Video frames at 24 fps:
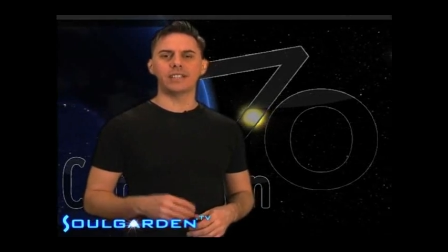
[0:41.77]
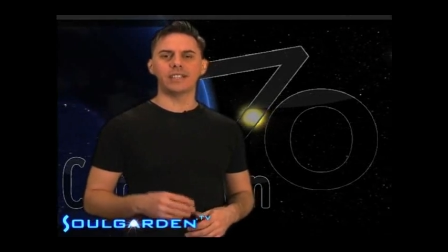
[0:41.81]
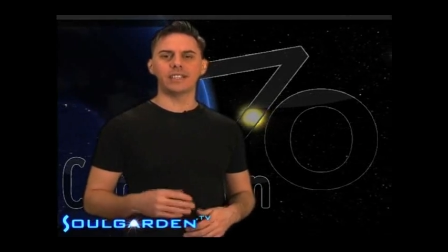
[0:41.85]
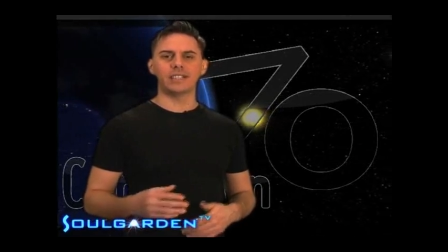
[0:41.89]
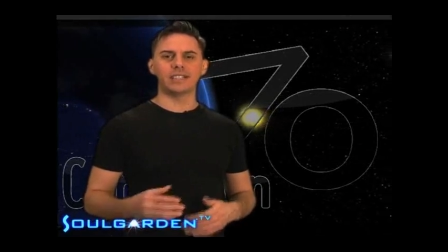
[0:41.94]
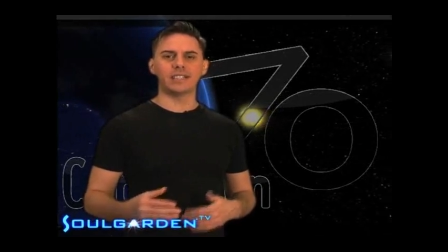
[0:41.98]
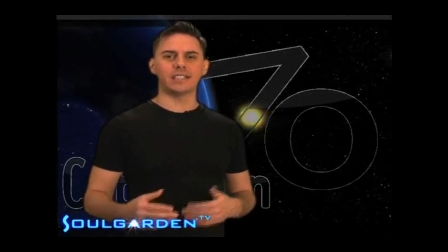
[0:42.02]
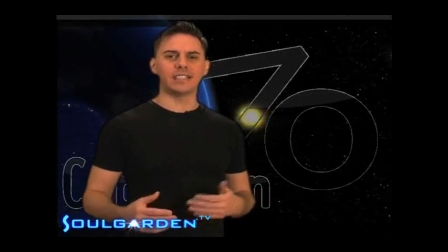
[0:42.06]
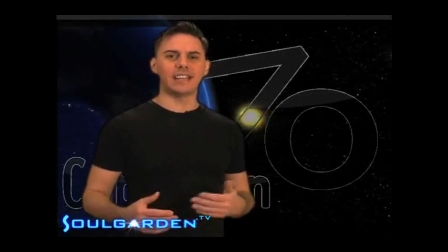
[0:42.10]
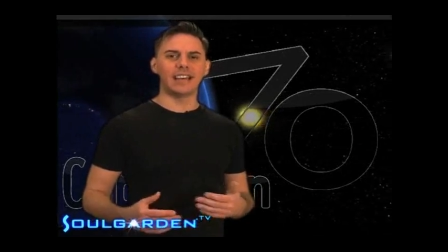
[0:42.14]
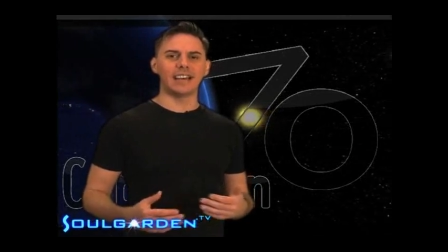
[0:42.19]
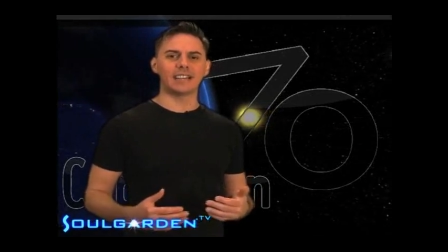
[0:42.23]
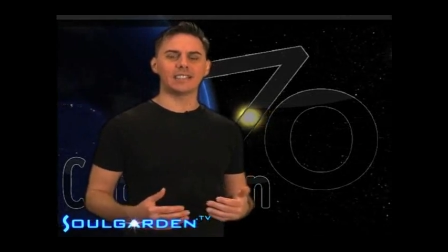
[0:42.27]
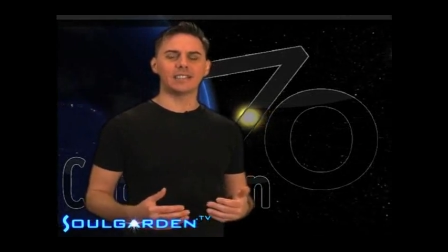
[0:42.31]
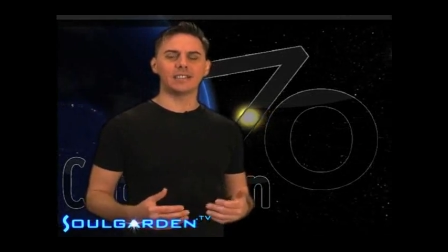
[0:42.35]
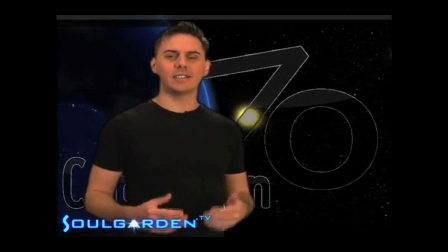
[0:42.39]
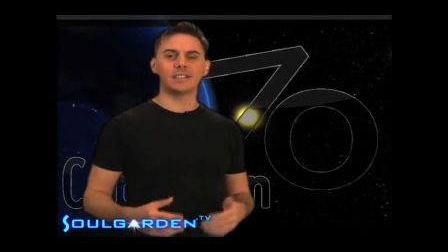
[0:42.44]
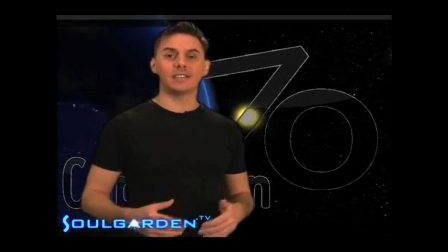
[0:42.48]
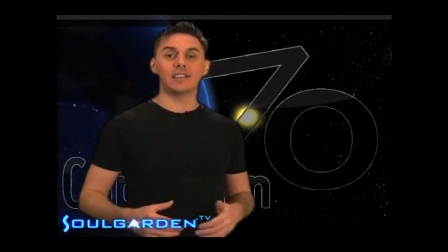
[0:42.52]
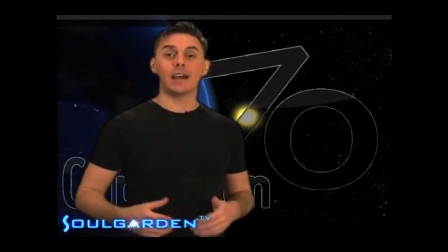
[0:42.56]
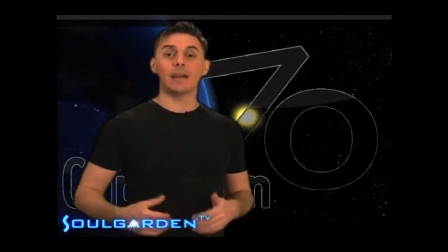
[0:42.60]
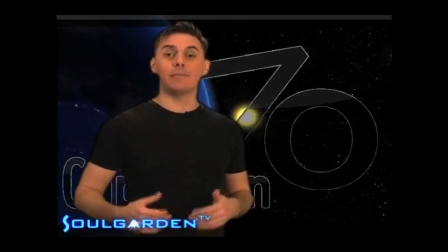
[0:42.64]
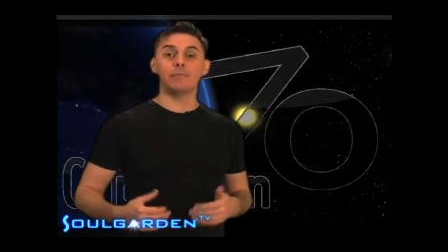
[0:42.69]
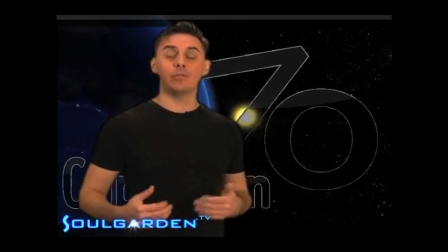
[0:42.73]
this is an
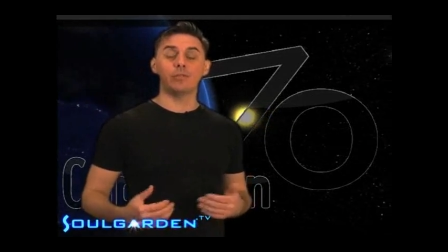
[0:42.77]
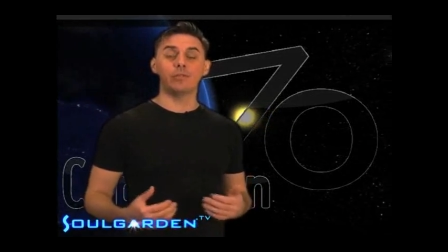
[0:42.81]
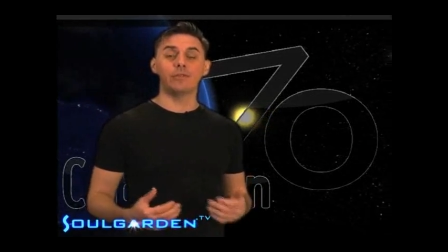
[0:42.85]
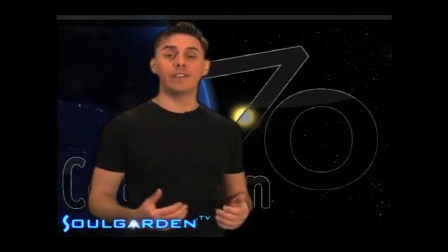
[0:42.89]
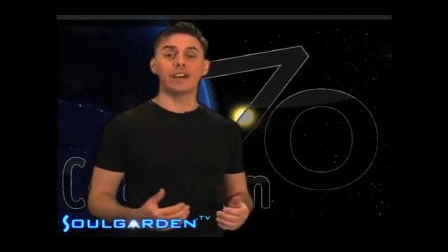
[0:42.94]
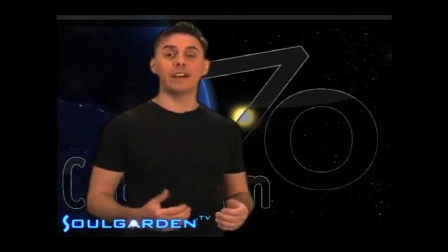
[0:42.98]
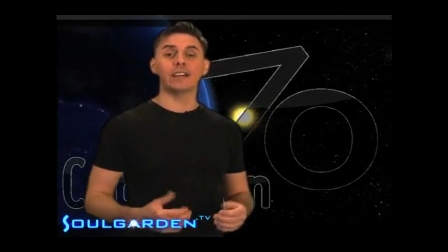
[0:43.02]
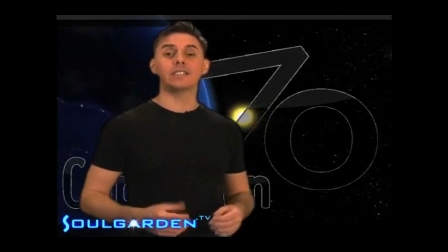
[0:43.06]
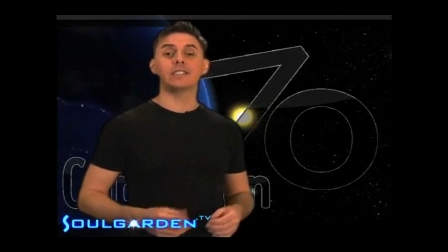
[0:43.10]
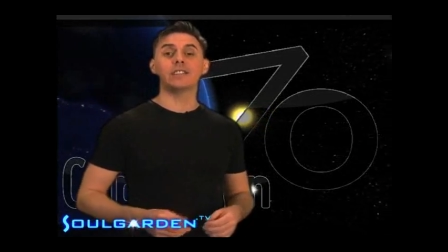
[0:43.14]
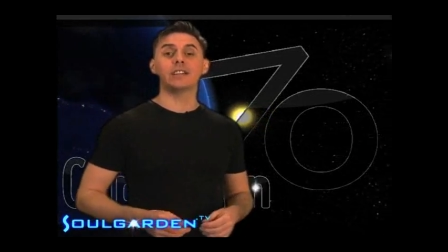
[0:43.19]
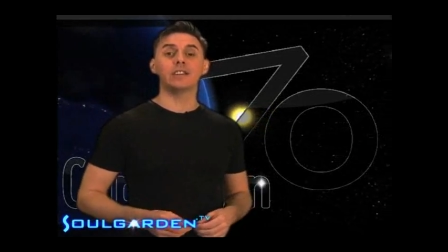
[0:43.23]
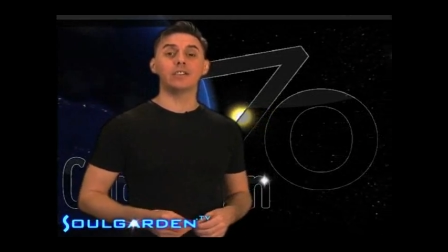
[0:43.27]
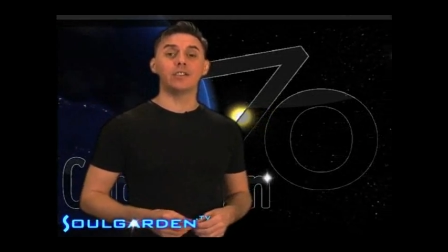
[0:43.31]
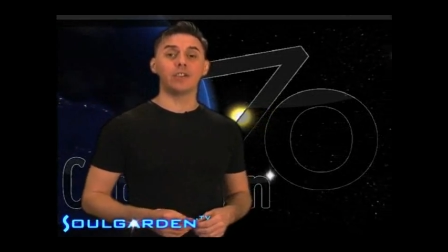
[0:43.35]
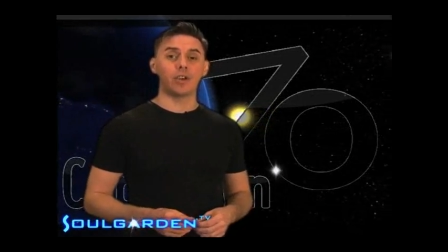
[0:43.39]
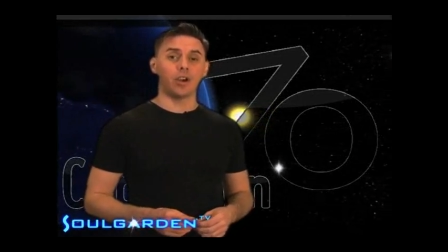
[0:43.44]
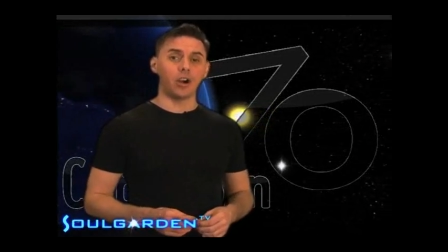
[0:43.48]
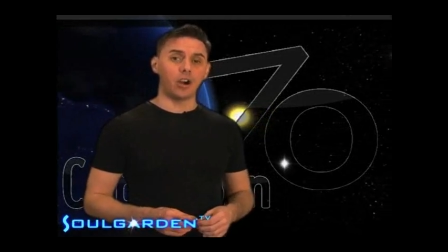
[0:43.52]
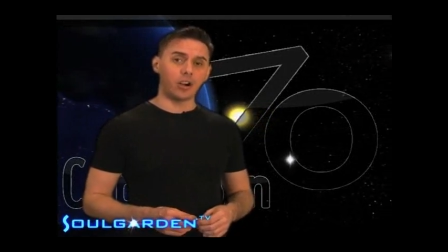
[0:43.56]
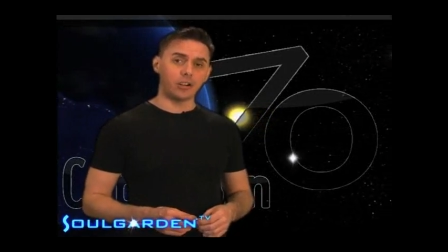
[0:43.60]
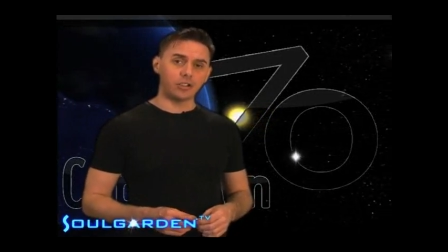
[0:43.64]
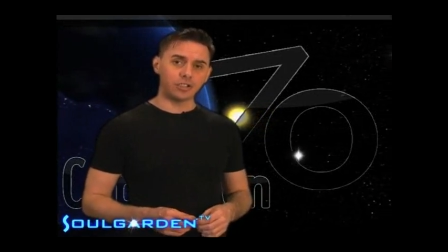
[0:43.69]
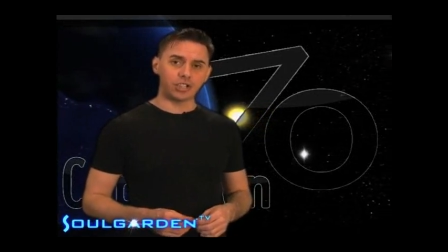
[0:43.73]
excellent time to invest in
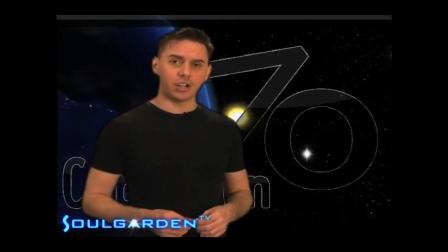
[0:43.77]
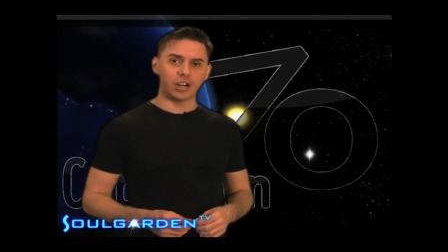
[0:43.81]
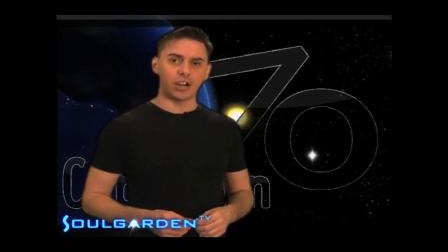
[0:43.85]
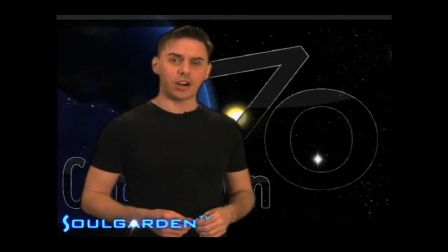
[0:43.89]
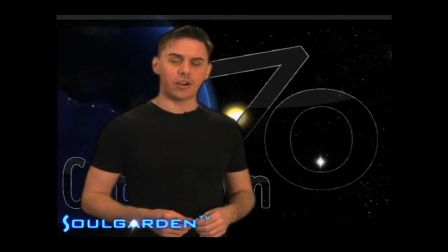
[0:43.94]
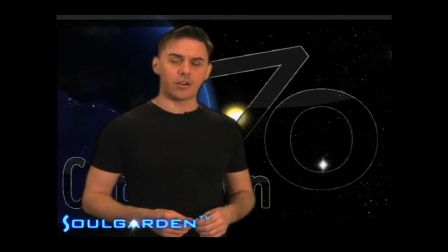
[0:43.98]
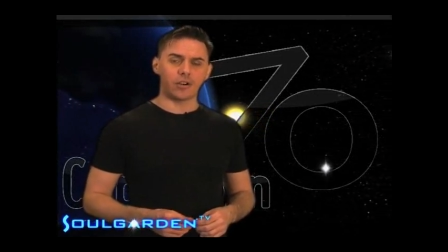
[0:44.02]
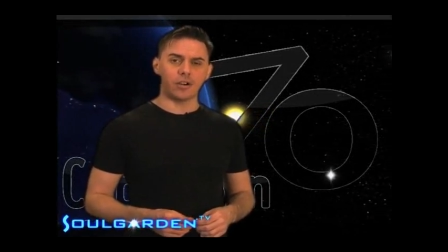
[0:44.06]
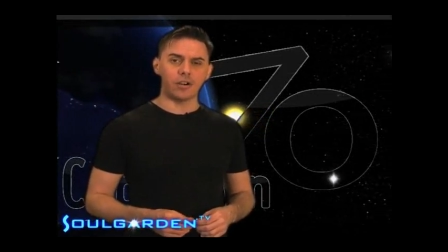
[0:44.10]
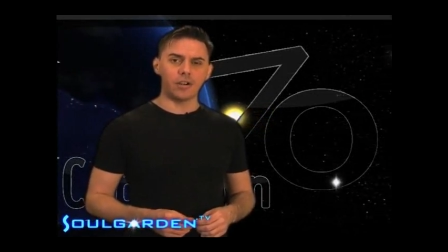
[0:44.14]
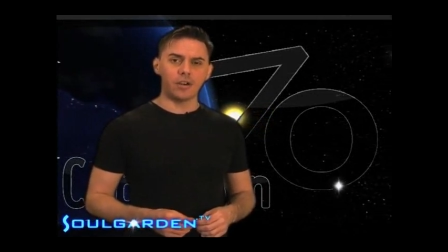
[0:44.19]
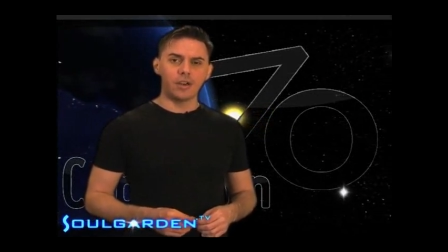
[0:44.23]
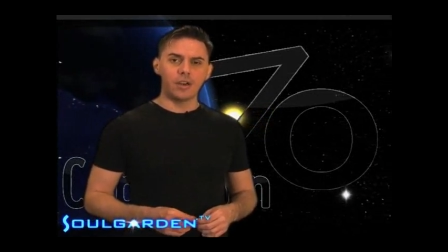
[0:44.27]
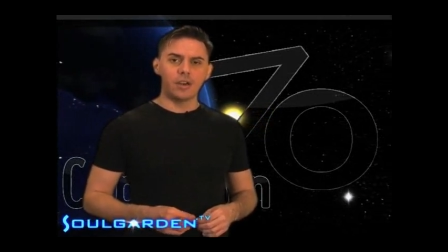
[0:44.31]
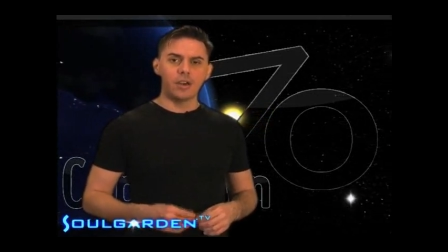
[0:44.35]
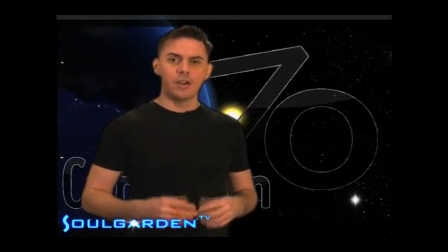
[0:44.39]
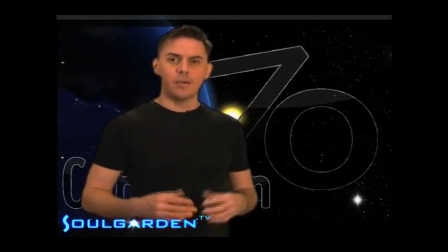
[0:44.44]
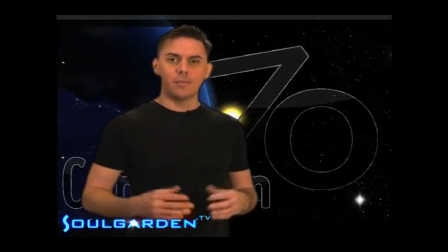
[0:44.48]
your heart chakra.